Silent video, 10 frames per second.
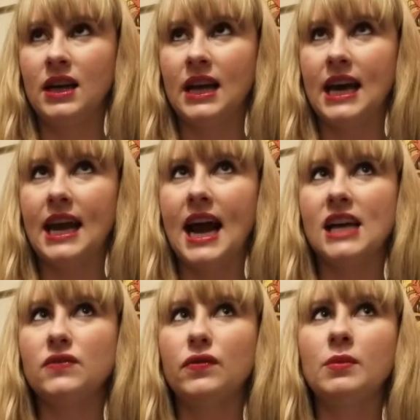and I
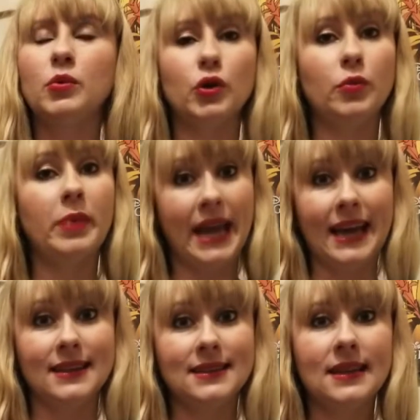asked for maroon
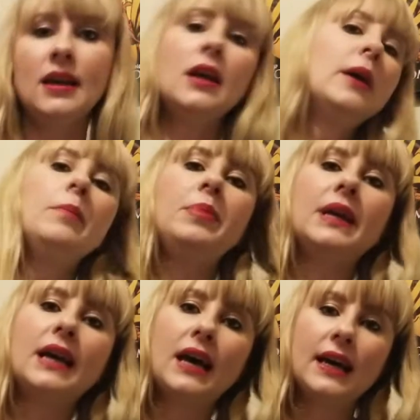pants
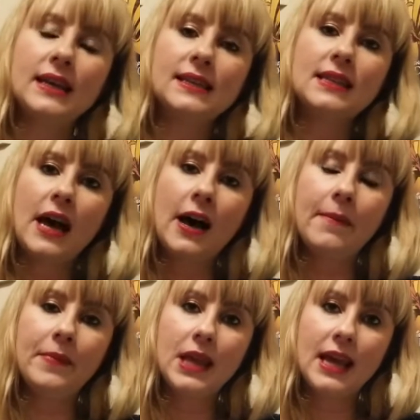because
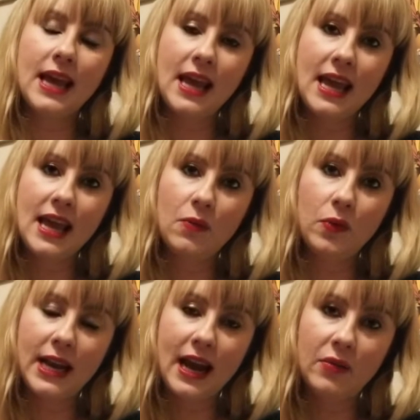
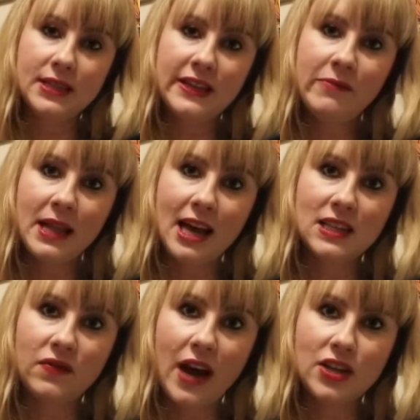when I received my
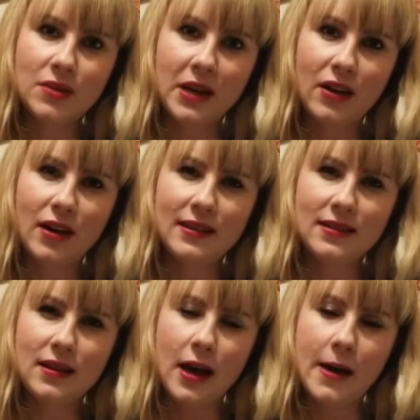last fashion, I got
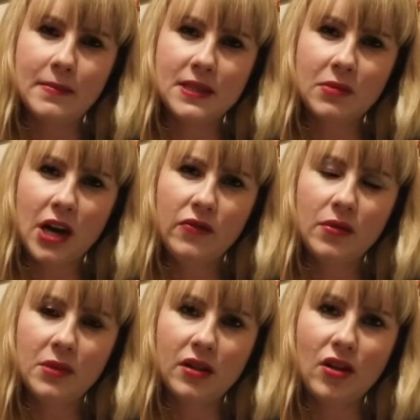some cut
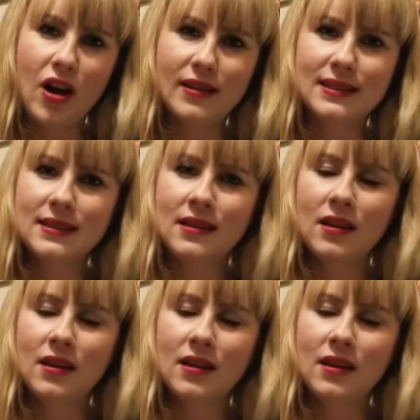from the cloth